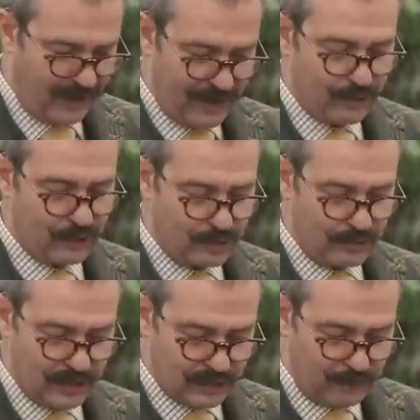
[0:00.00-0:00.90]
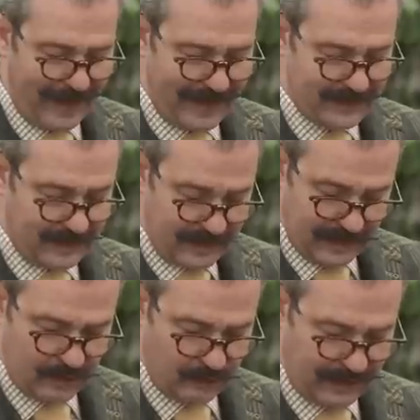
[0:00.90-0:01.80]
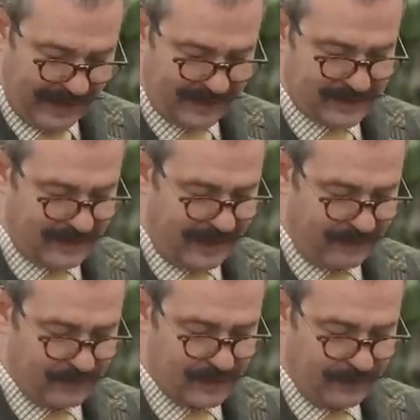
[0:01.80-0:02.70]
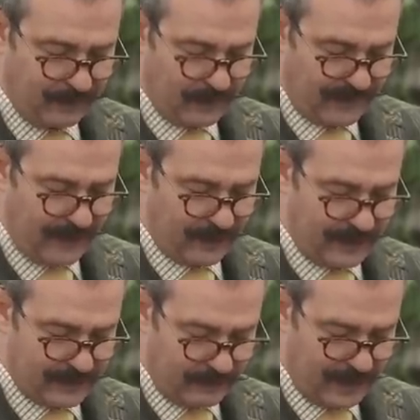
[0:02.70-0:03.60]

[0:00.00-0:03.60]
of the hitherto despised and ignorant ex-slaves found in his